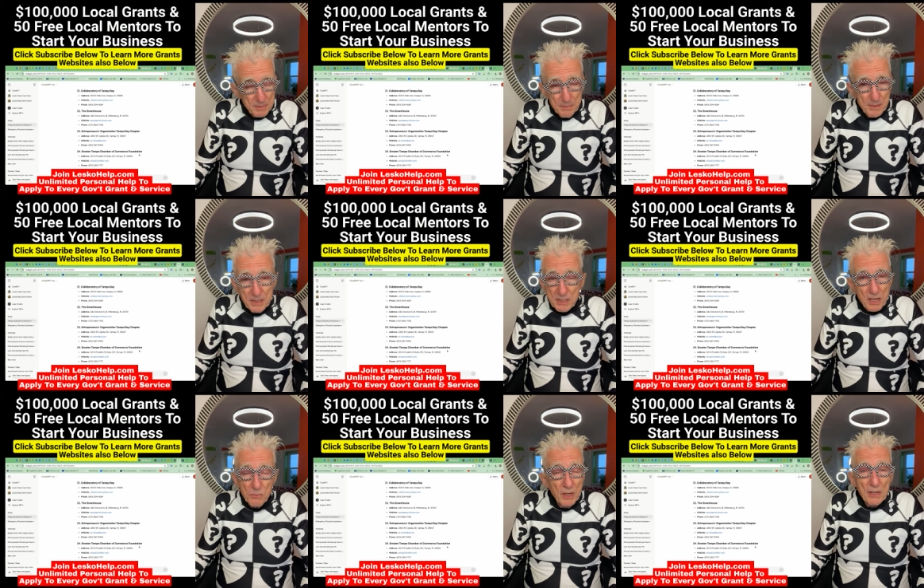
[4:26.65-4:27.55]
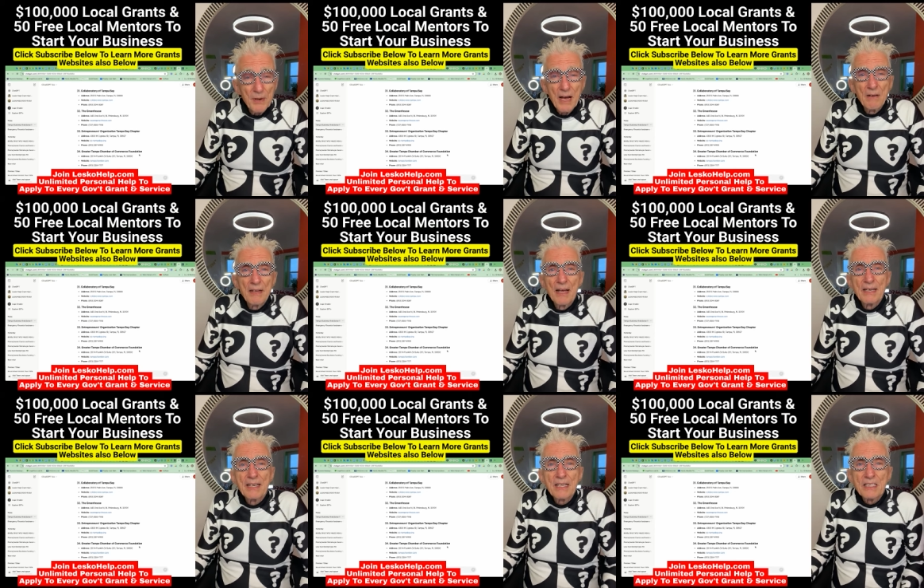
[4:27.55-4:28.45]
you just gonna run around
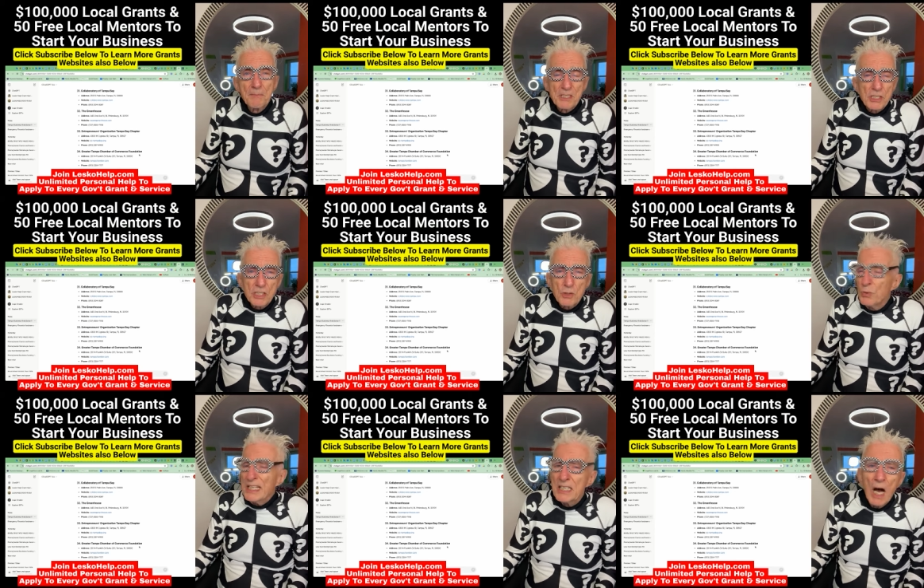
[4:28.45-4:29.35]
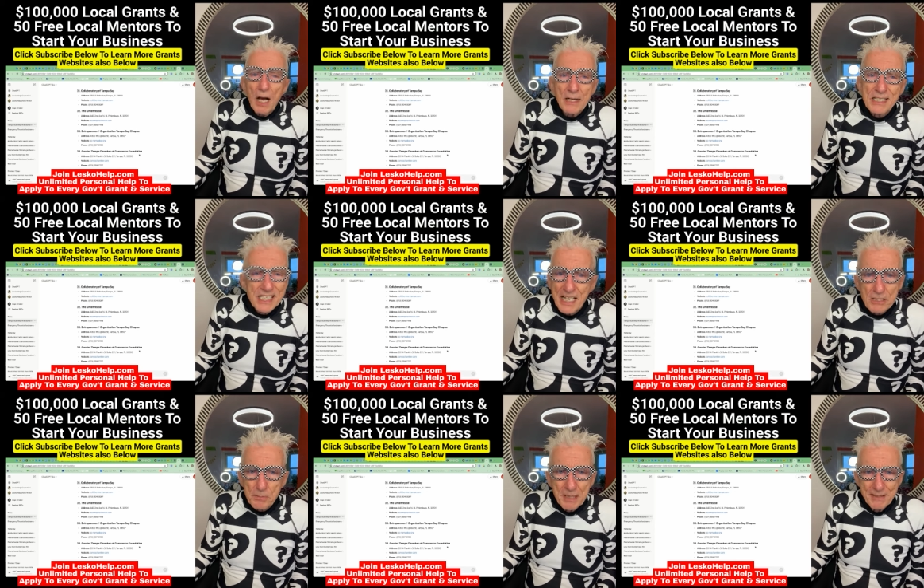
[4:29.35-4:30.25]
and get some sweet talking
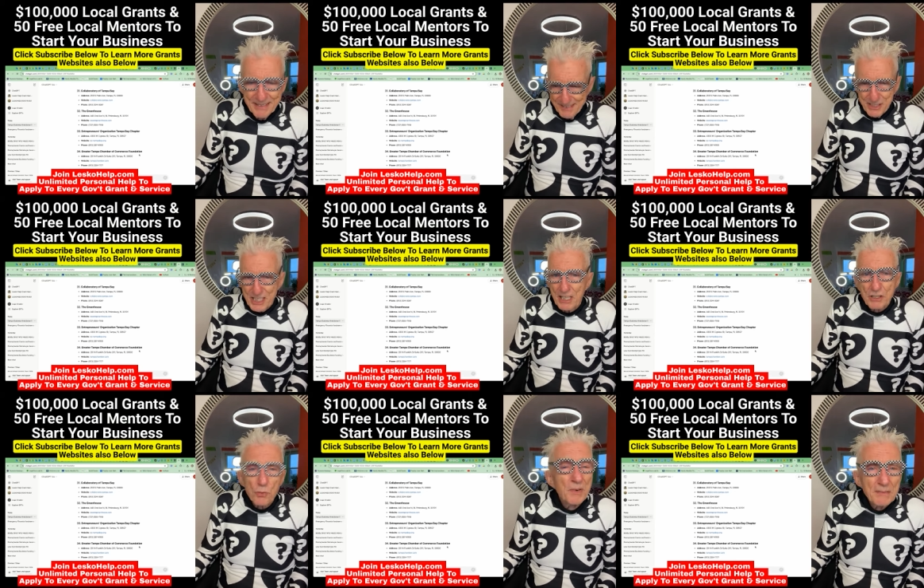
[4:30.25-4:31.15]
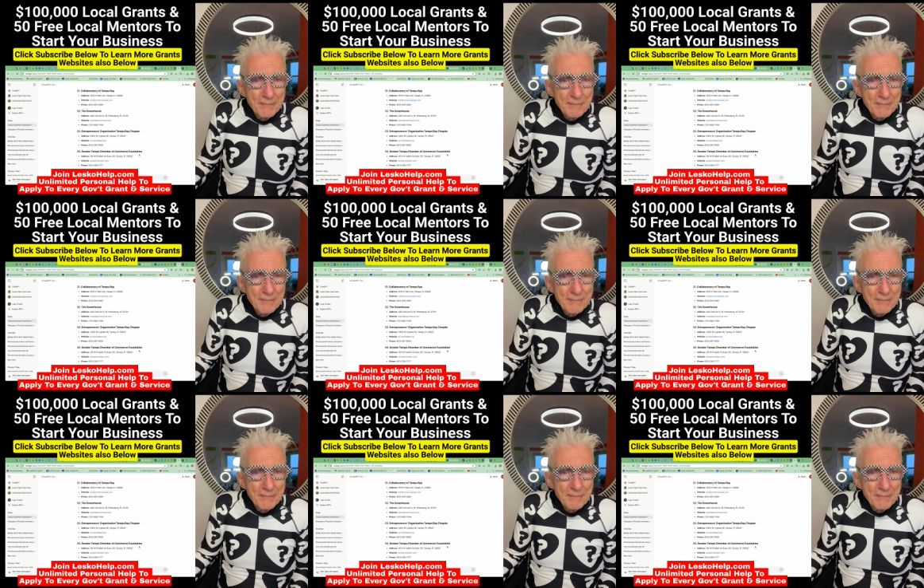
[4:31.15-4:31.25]
salesman or saleswoman